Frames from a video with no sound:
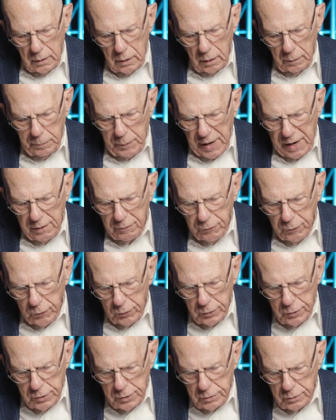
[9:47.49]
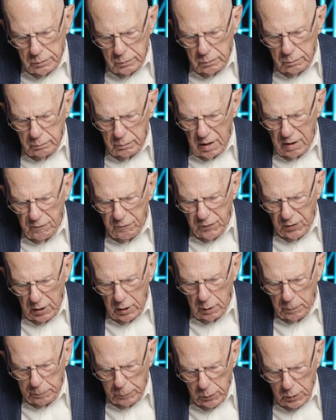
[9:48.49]
Epaphras, my
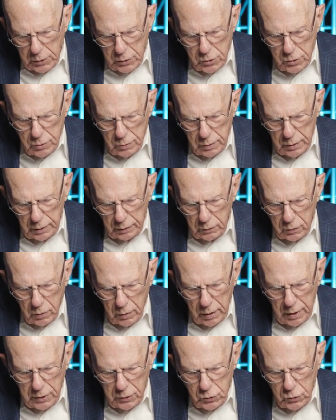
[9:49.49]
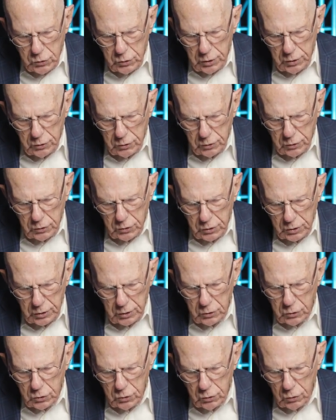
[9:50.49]
fellow prisoner in Christ Jesus,
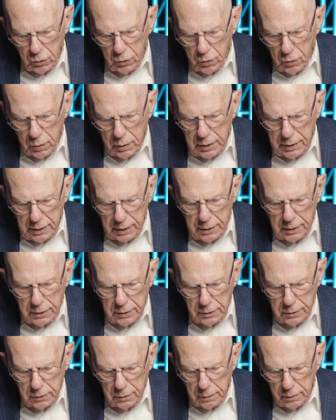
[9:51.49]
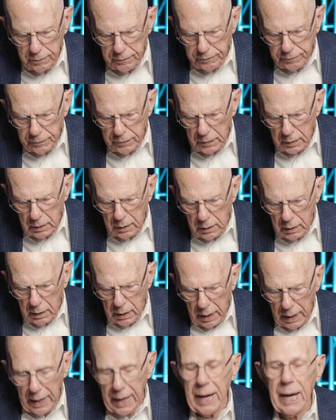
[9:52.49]
sends you greetings,
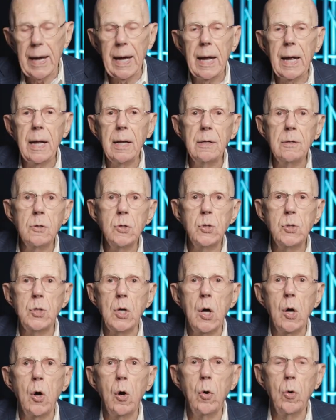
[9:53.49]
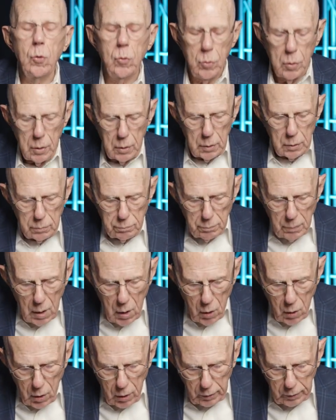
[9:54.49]
and so
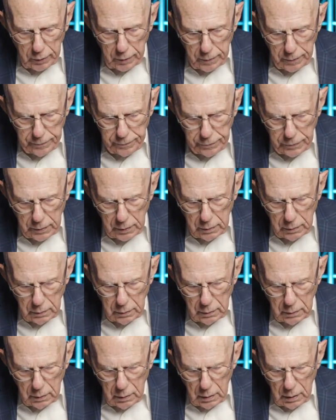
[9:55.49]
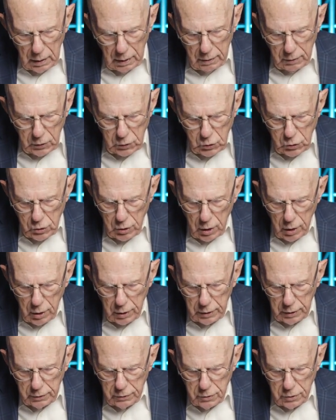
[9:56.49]
Mark,
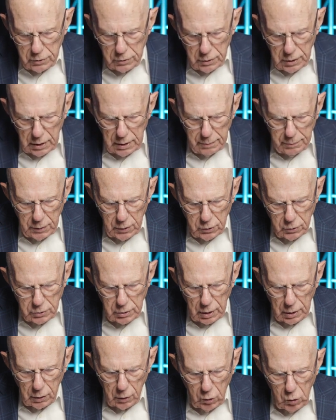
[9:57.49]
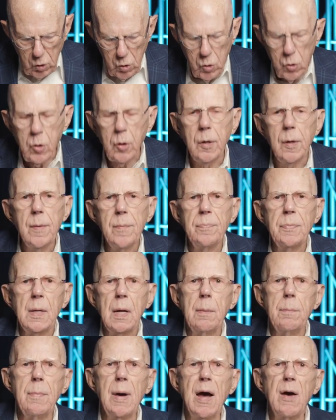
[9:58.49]
Aristarchus, Demas, and Luke,
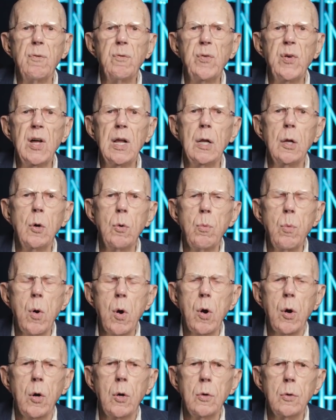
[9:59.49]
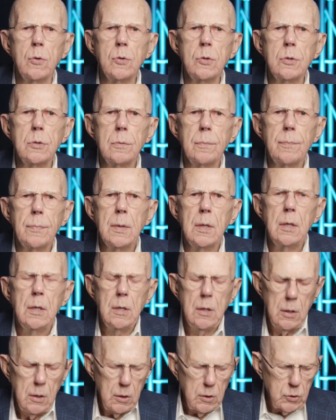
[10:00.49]
my fellow workers.
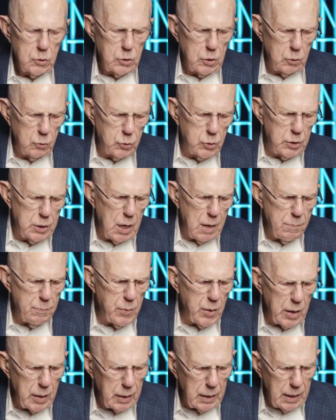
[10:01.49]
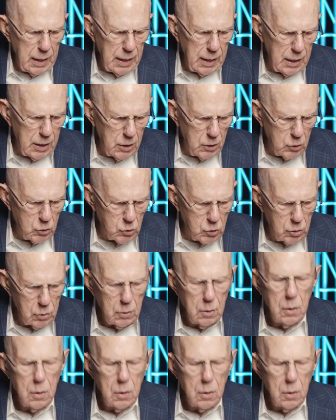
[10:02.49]
So something has